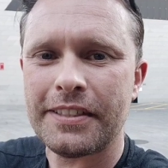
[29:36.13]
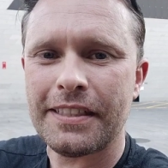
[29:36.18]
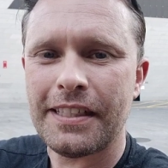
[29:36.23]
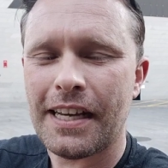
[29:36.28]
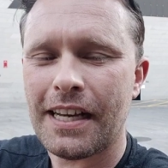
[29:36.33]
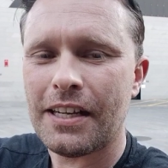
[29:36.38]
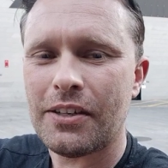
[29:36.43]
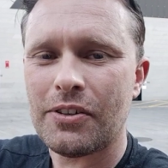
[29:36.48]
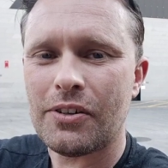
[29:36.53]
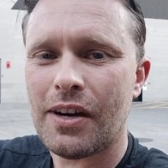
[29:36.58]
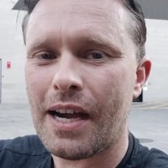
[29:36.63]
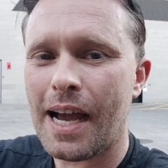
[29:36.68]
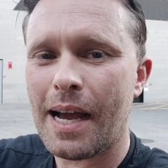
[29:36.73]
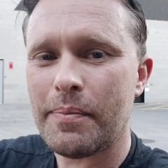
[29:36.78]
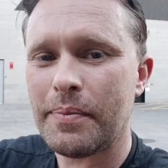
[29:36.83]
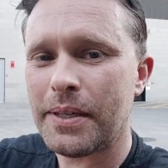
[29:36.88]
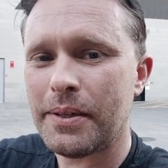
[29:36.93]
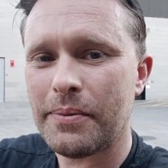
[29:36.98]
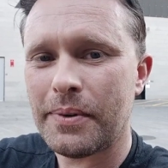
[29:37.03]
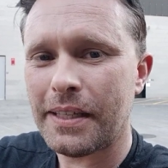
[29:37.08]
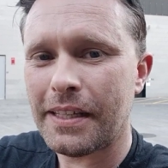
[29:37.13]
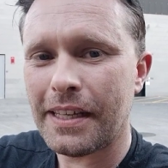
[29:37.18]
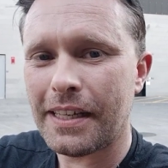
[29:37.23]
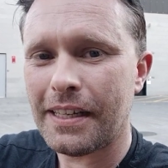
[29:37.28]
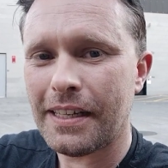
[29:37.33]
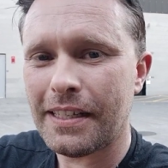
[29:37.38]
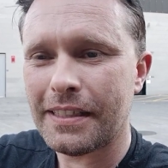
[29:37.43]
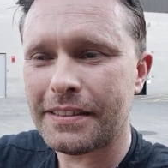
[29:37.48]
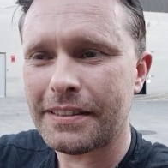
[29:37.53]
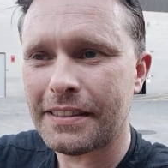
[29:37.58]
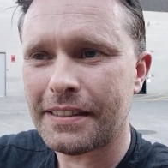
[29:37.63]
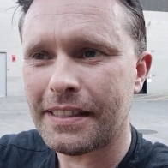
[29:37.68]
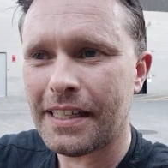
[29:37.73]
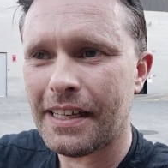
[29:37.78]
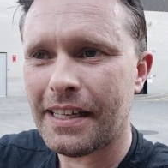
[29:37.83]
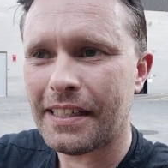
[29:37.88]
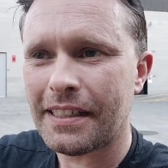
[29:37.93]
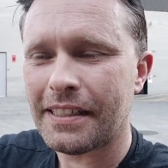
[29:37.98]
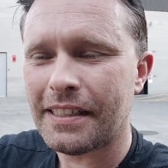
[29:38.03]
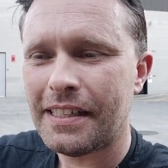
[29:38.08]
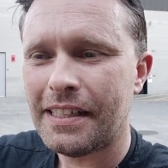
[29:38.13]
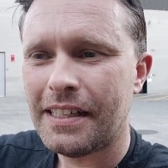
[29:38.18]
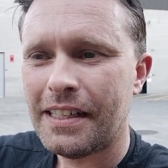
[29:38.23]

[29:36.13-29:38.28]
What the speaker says: today or happy where they are today.